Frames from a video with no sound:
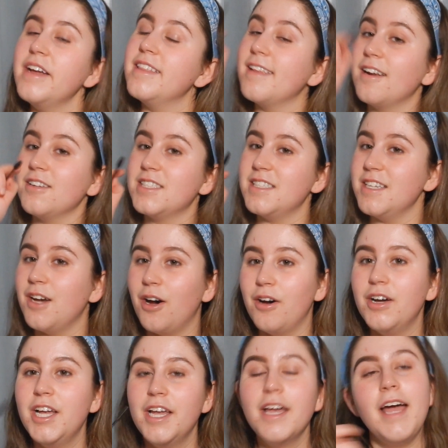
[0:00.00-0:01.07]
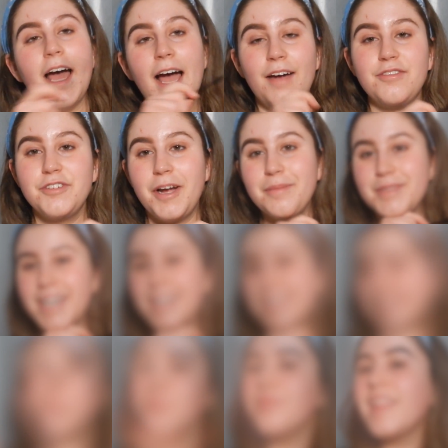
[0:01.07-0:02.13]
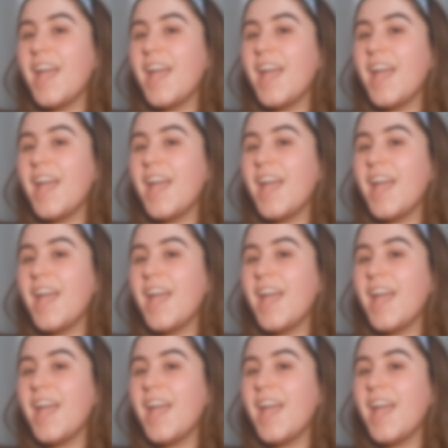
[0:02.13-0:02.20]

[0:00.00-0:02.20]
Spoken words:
and then I'll see y'all after I'm done.